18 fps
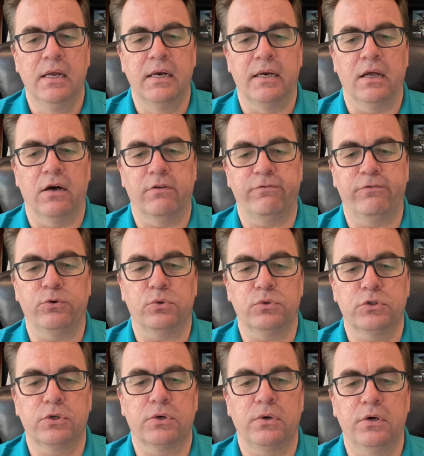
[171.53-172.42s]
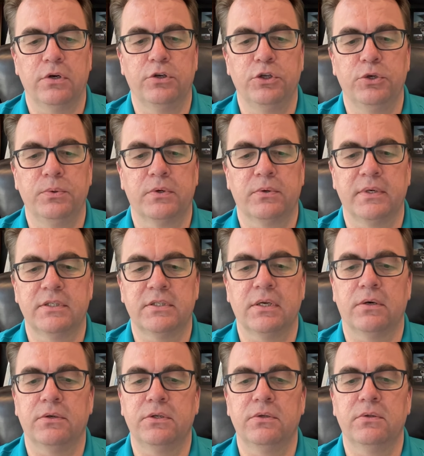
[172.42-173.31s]
Now, Fulshear new and
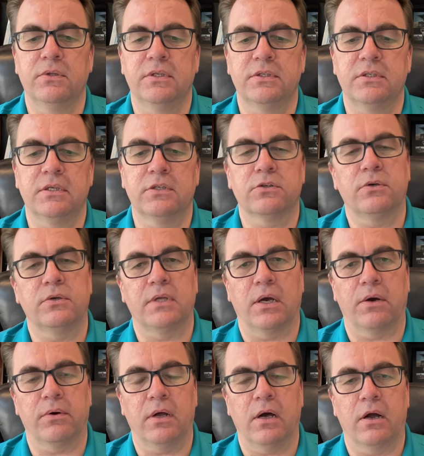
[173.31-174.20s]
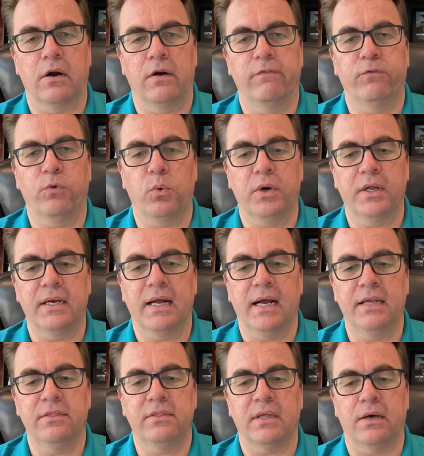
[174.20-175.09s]
resale new listings are down
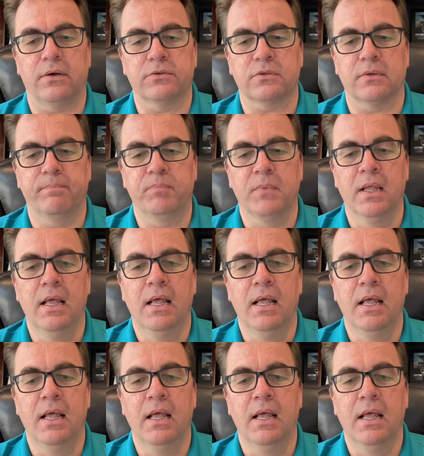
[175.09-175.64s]
149,000.